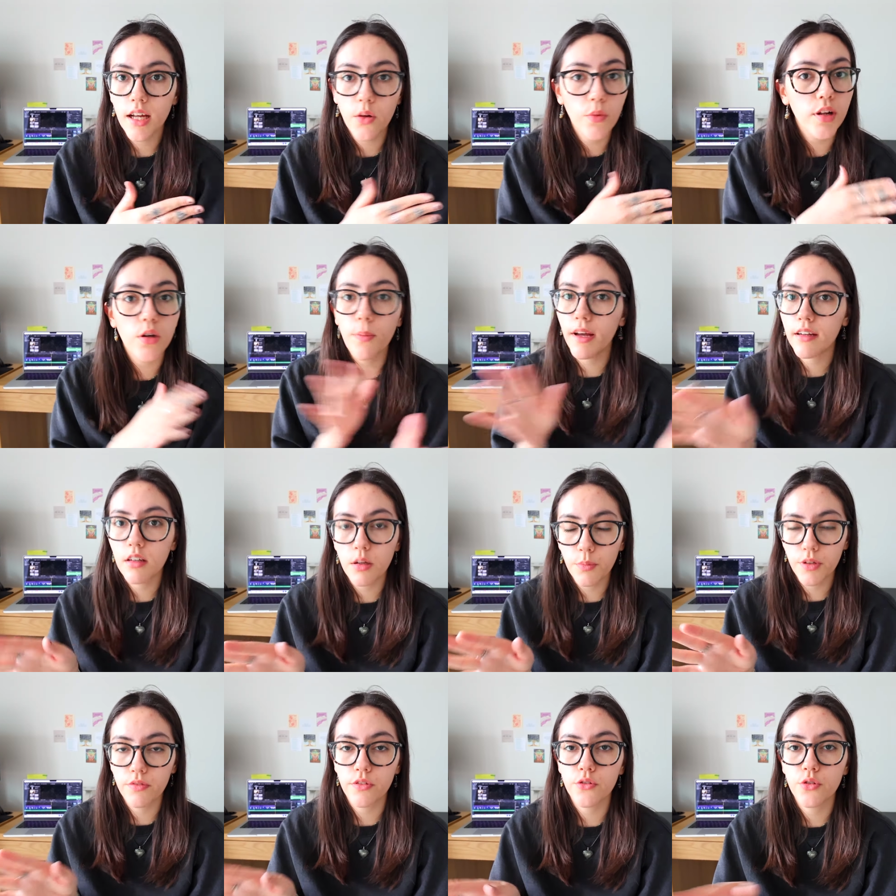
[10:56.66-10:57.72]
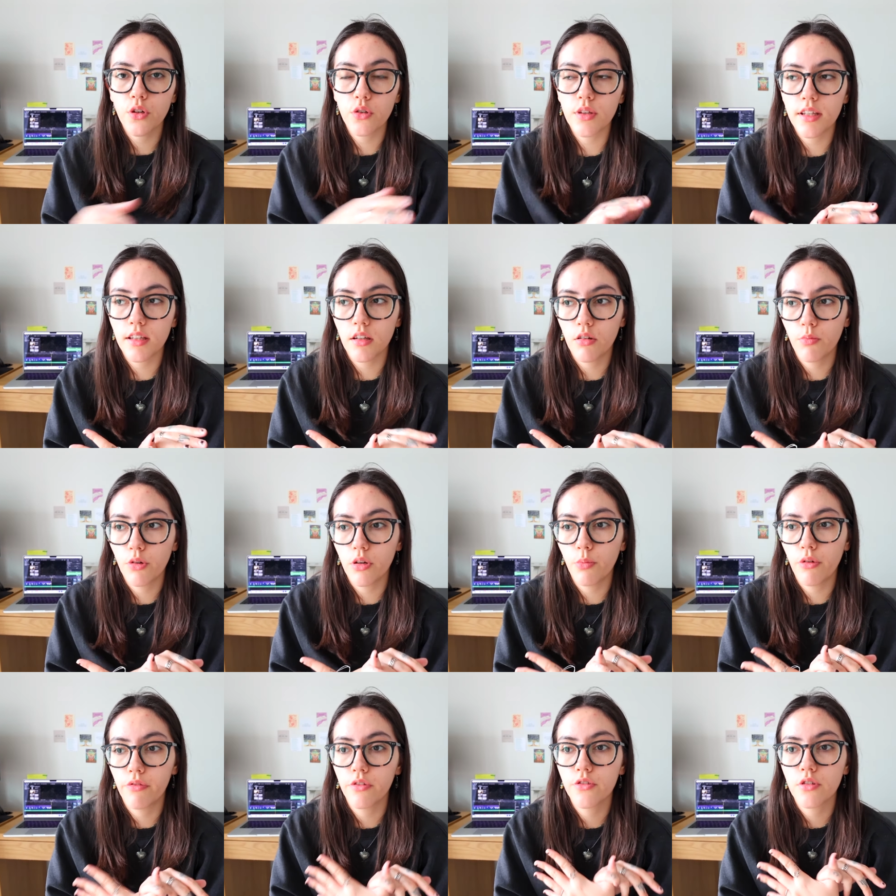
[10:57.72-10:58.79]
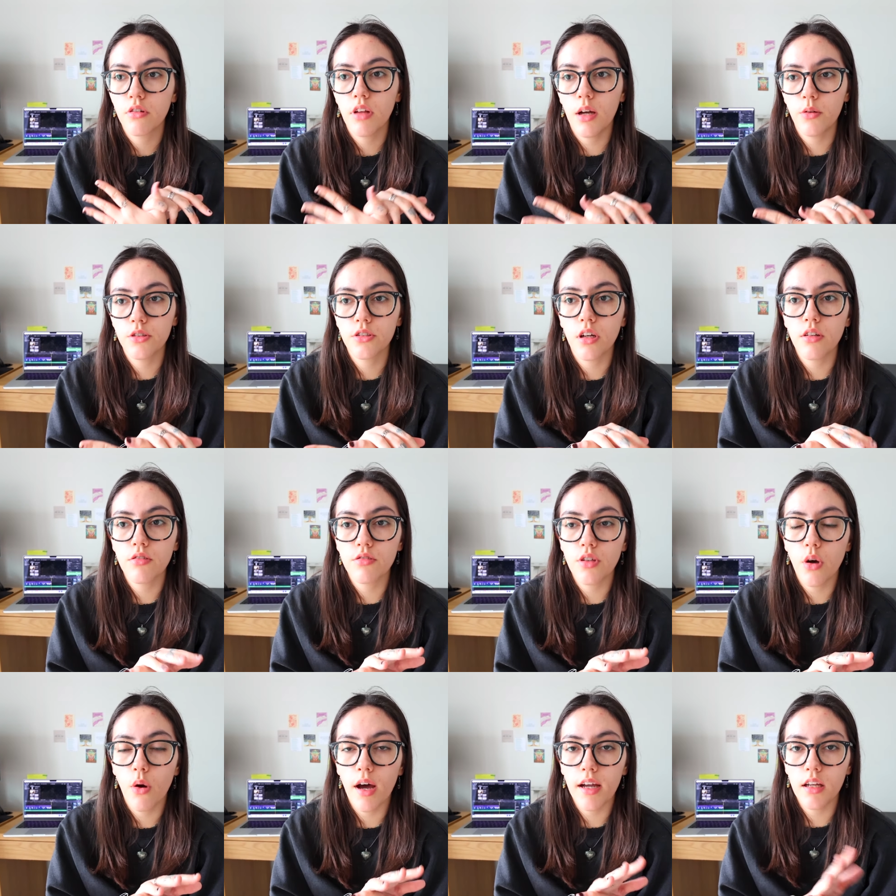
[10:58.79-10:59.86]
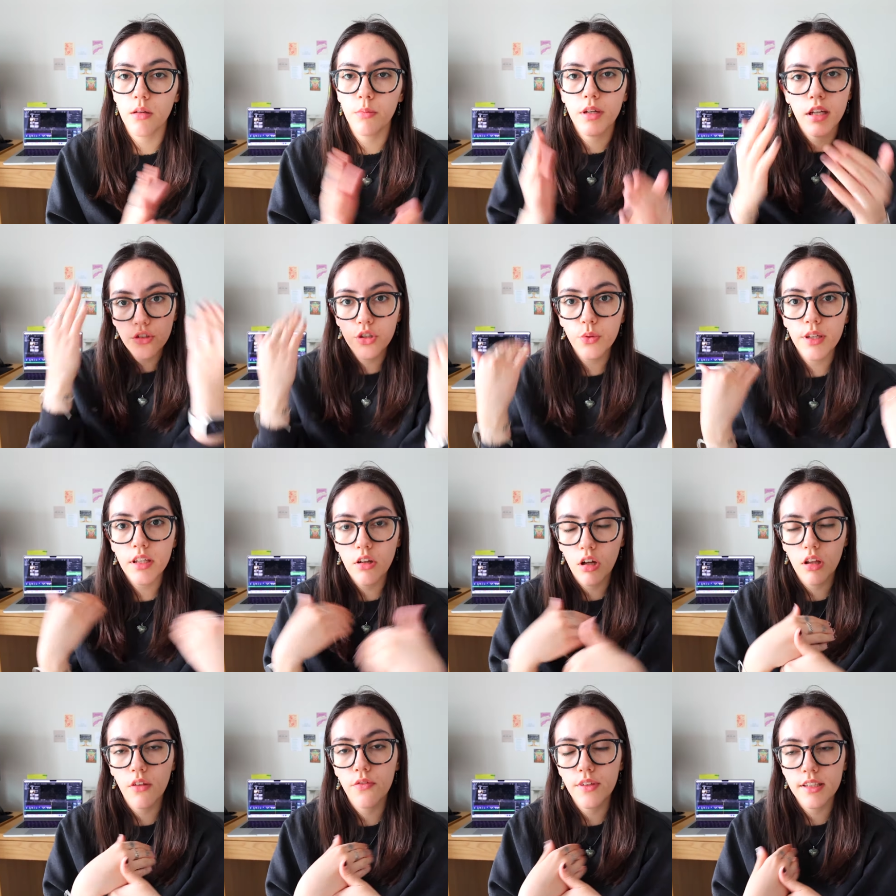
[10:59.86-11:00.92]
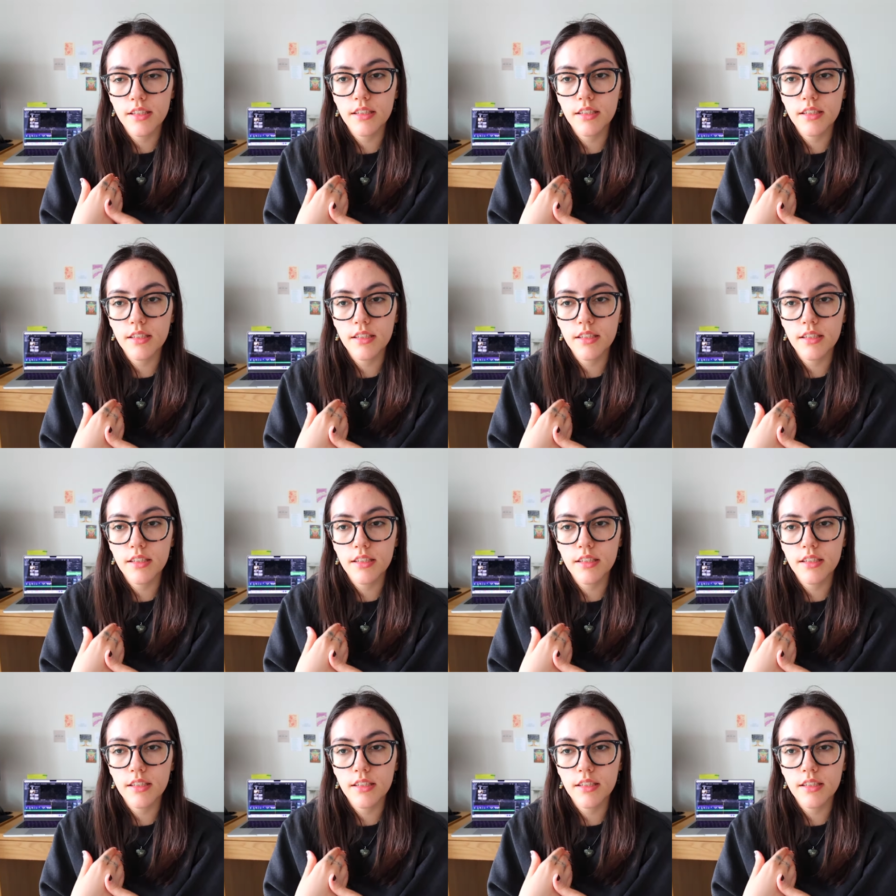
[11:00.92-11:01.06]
I don't want to go back on birth control, like the hormonal birth control I was on, so I am doing all of this